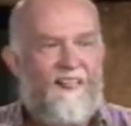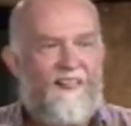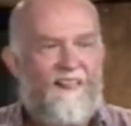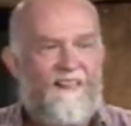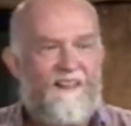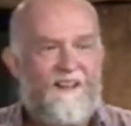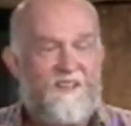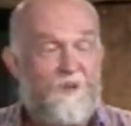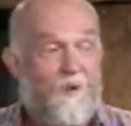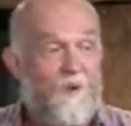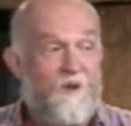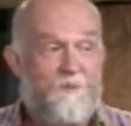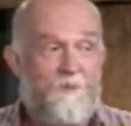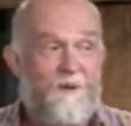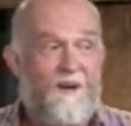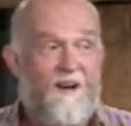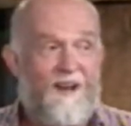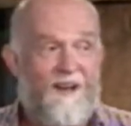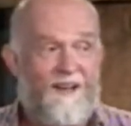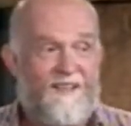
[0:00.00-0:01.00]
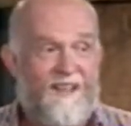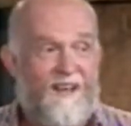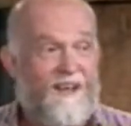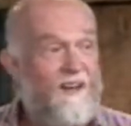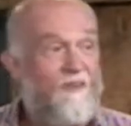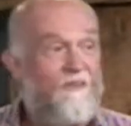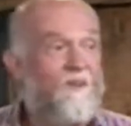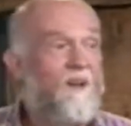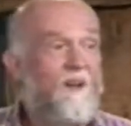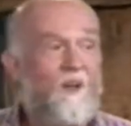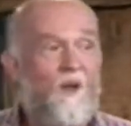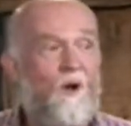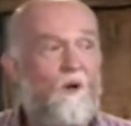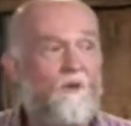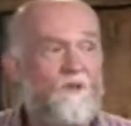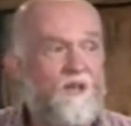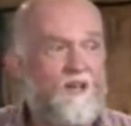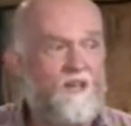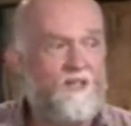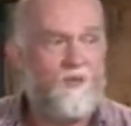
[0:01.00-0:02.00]
It's always been like that. Even in the Old
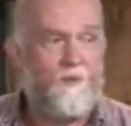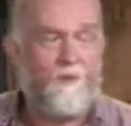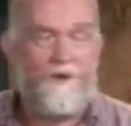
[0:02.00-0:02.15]
Testament.